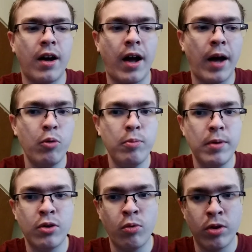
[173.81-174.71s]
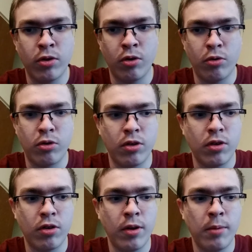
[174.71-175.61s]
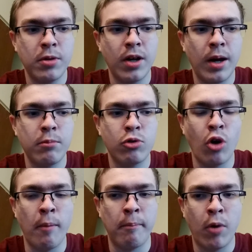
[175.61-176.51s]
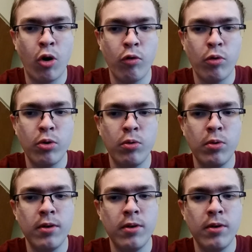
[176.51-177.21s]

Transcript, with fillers: I will be doing those sometime tomorrow